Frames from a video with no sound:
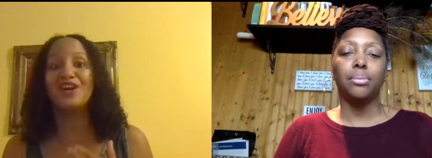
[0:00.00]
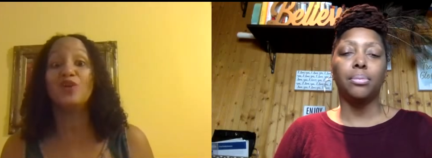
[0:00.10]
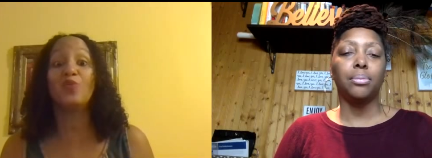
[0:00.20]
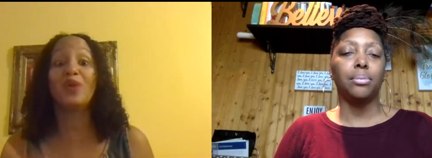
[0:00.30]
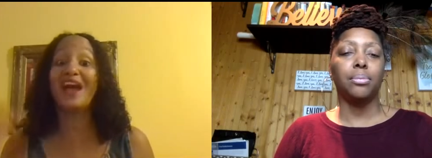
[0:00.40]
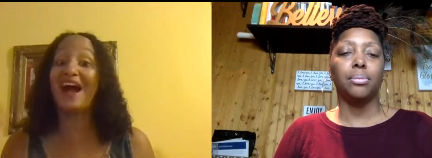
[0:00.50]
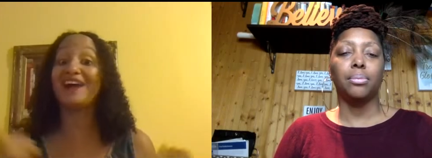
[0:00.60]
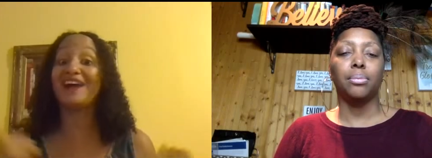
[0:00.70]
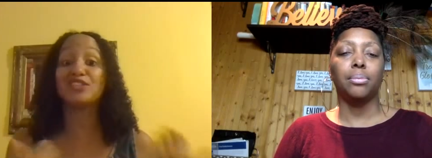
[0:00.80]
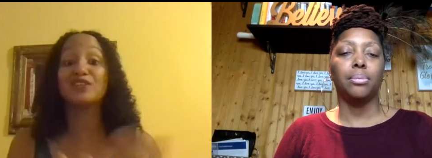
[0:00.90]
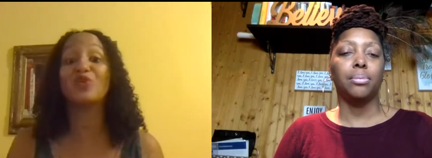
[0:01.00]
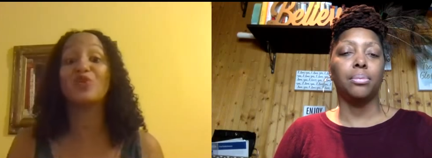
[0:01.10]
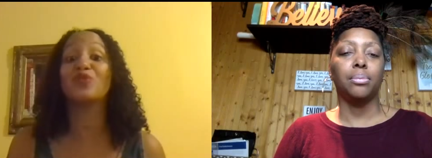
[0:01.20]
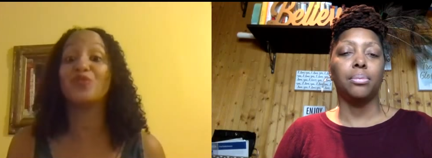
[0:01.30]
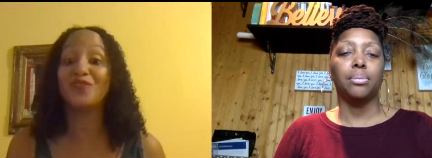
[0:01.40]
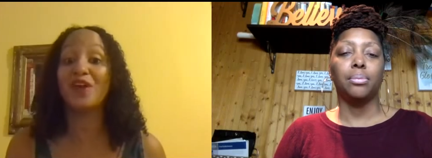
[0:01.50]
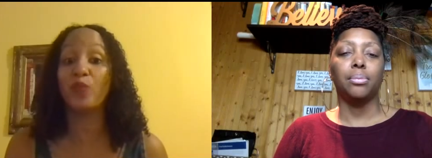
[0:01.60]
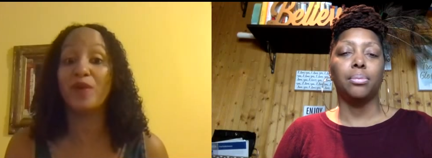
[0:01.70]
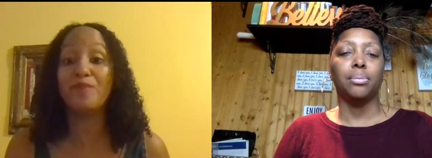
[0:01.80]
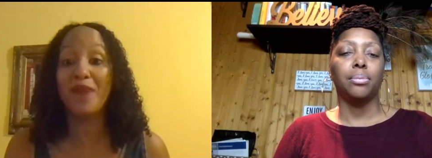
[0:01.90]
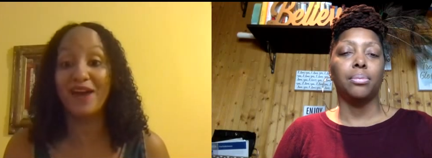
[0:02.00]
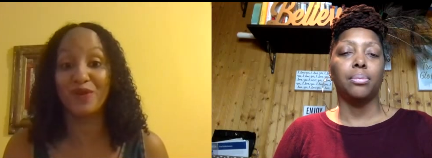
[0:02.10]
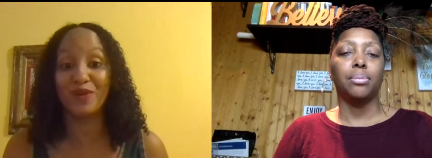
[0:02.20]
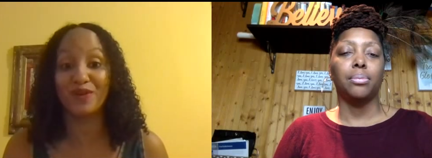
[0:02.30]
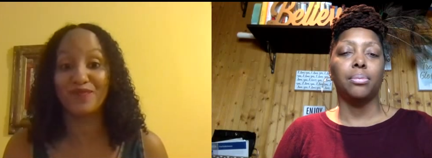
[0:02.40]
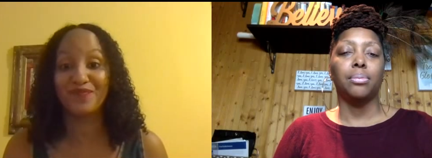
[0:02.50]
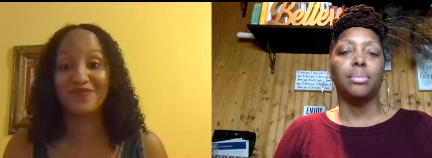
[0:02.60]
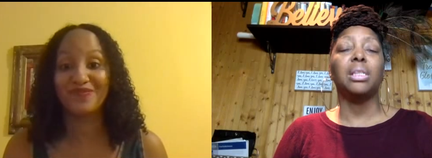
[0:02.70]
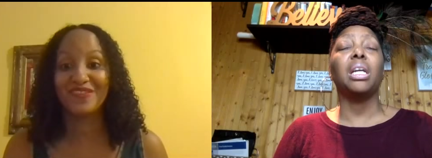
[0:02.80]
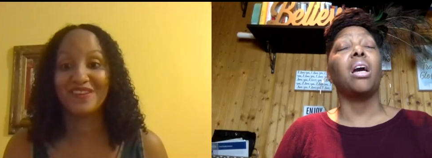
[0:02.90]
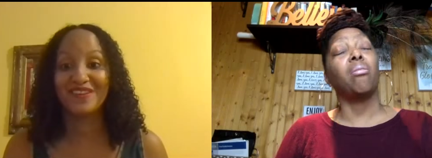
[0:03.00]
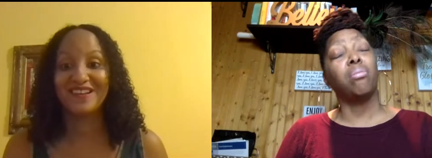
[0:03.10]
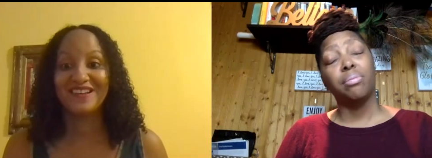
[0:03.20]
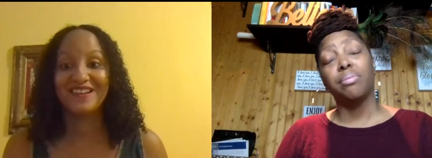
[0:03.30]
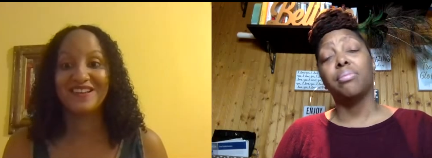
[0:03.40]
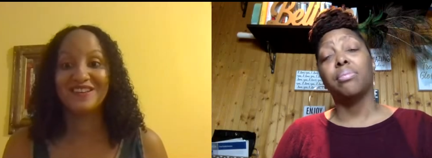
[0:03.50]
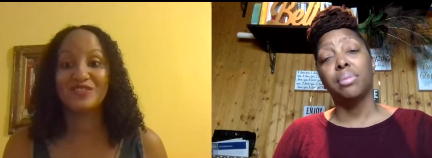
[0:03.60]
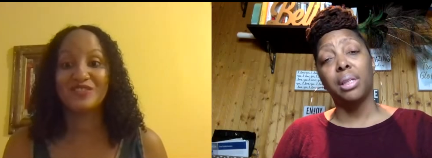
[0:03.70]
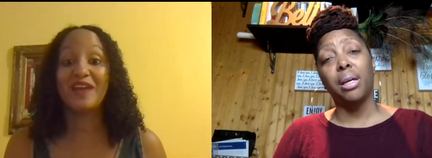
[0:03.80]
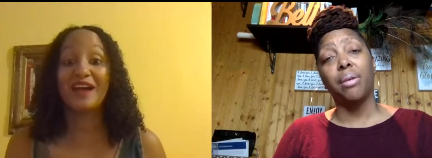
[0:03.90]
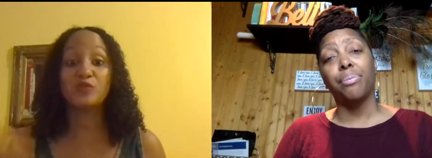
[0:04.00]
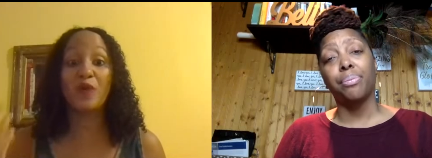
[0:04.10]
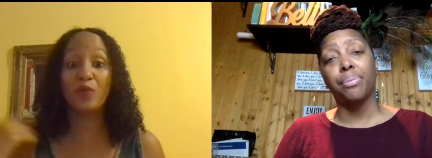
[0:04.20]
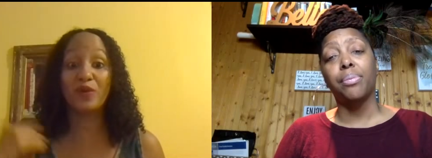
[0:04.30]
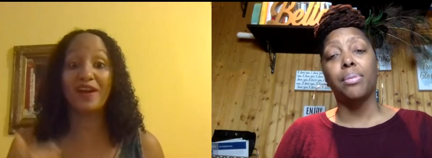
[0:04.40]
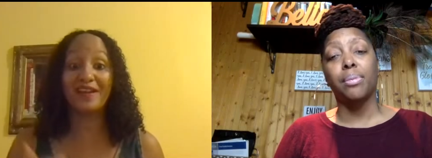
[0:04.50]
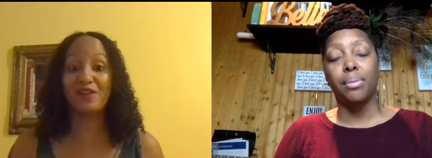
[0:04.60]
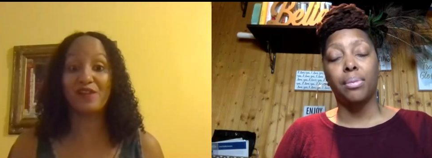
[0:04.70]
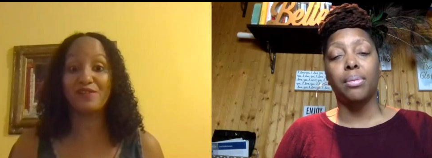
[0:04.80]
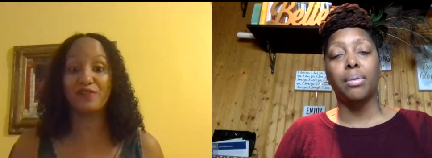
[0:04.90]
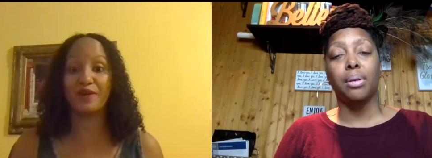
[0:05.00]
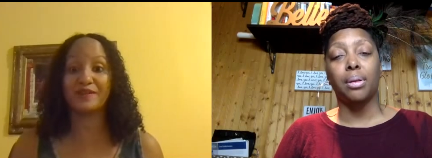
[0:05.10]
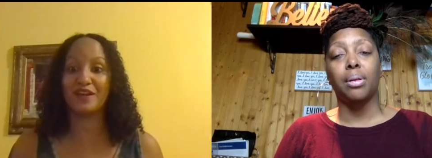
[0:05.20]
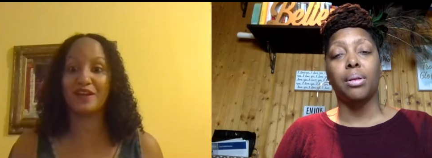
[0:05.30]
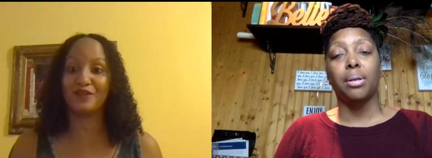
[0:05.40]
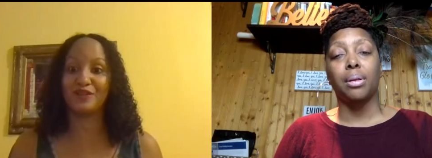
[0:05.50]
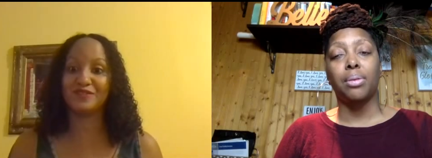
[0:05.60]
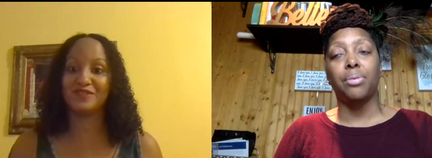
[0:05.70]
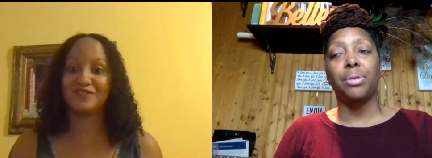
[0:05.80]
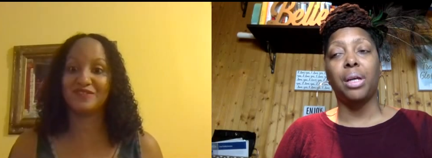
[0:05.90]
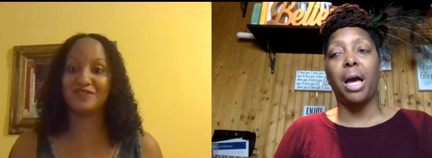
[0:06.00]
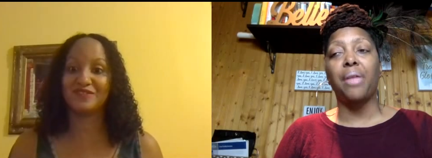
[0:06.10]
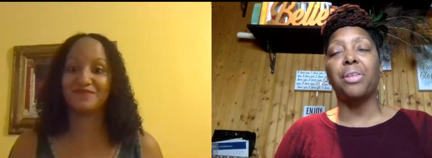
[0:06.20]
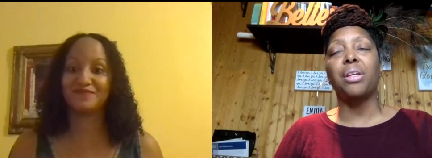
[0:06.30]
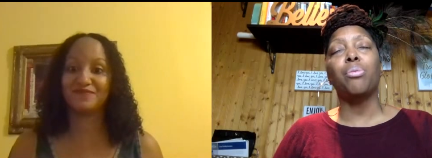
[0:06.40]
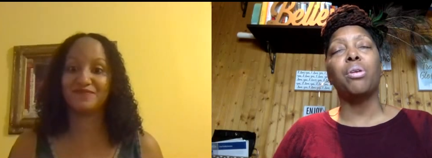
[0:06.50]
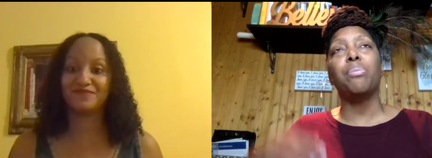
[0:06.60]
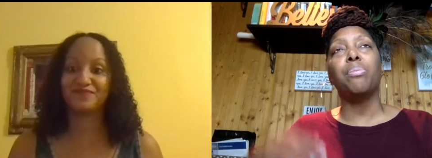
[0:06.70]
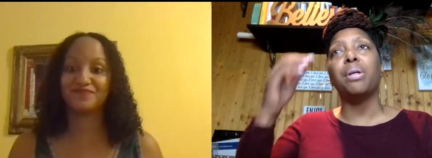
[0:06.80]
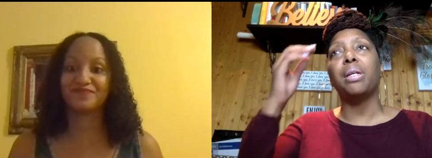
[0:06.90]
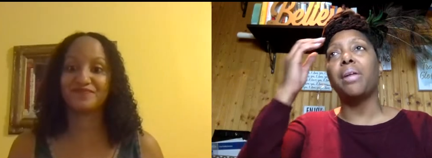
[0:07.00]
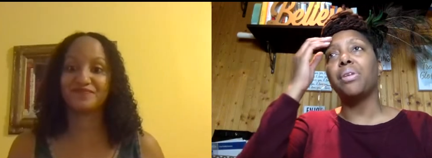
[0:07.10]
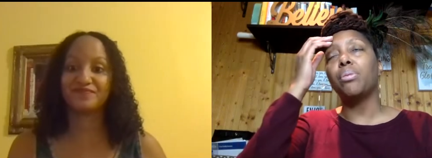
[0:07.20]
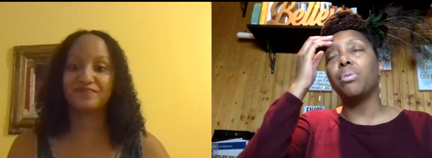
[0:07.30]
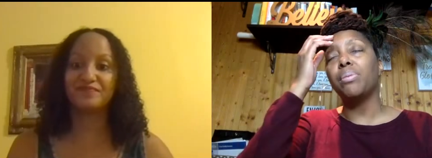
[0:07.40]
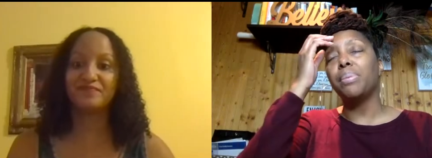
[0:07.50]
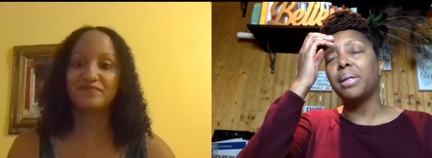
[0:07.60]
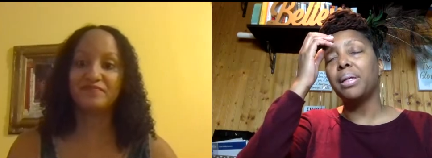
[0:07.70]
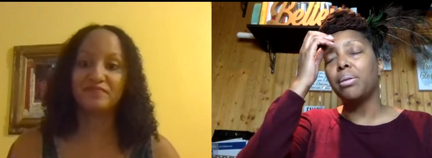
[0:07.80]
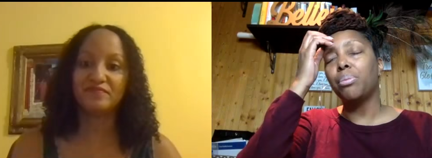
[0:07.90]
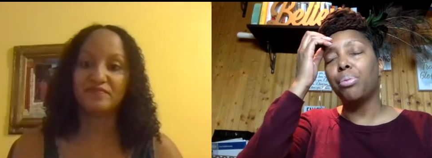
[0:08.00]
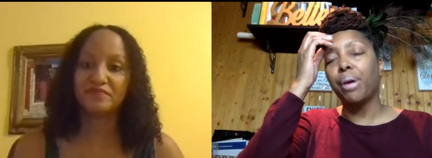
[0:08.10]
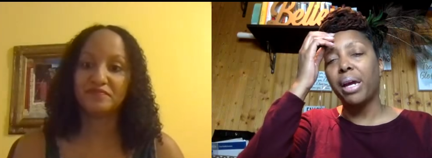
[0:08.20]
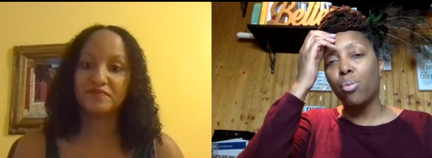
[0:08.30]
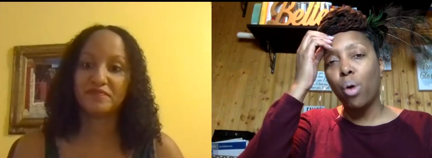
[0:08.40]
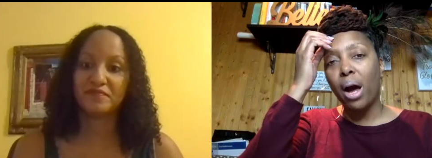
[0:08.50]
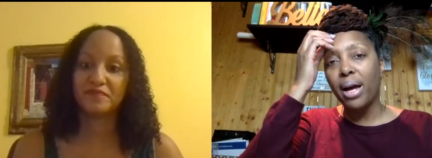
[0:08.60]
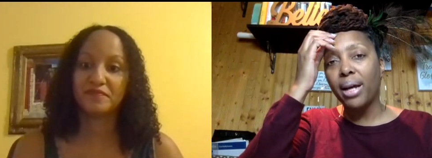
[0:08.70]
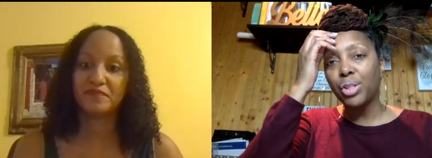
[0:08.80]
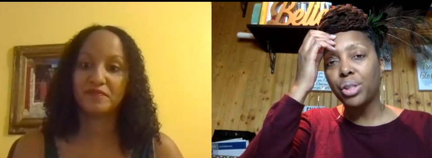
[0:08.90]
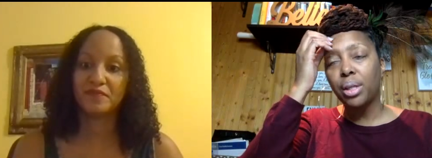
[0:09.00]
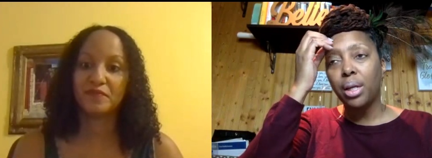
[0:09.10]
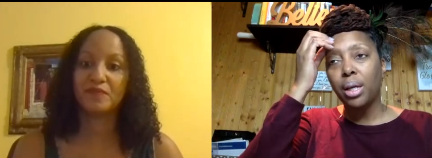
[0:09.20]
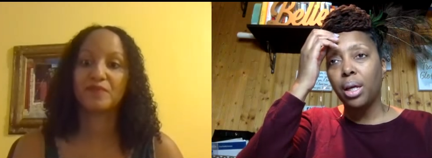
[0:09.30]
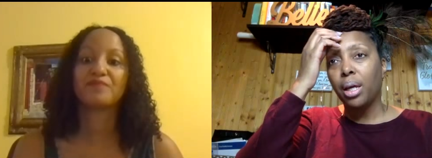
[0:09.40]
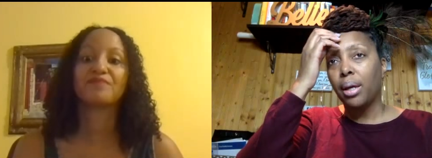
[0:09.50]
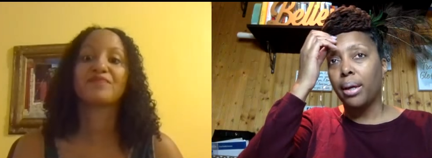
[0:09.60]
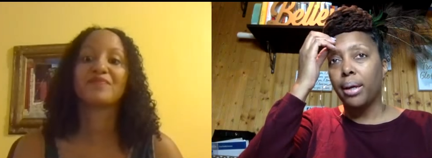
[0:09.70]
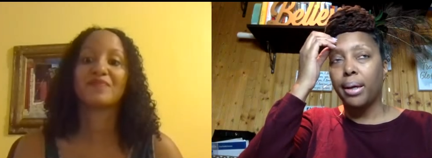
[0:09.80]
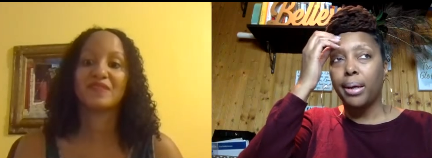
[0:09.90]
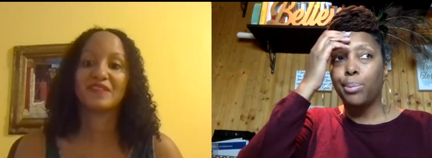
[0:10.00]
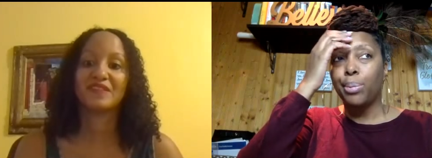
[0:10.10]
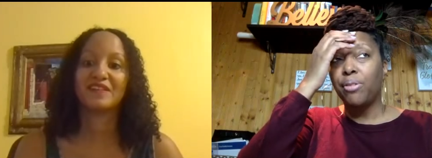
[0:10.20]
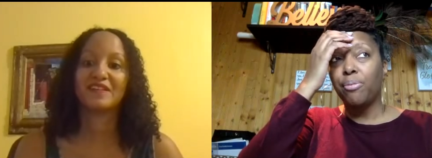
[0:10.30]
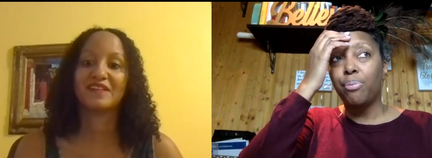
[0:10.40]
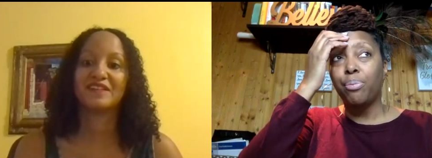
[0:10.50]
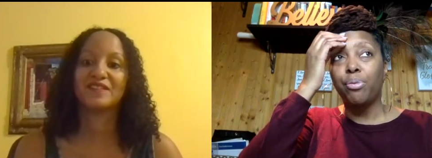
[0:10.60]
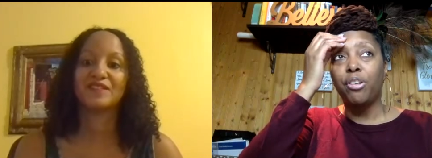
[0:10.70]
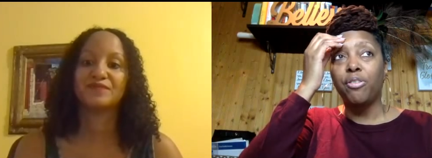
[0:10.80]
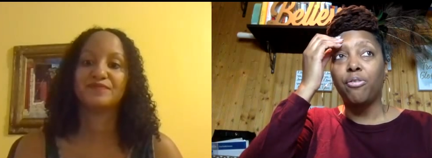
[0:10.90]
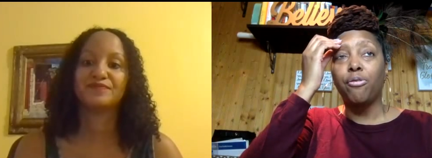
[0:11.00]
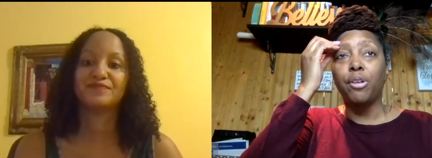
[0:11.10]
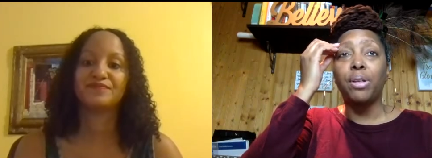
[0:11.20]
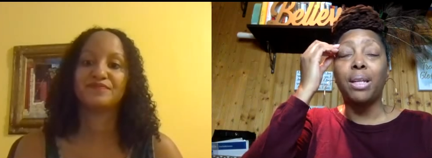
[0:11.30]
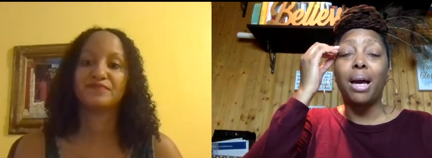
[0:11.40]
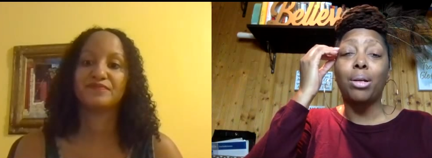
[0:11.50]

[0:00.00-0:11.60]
Speaker 1: we actually don't know that we matter yeah so that's why we're not caring for ourselves
Speaker 2: yeah i think we've been i think we've been brainwashed and we've we've we've allowed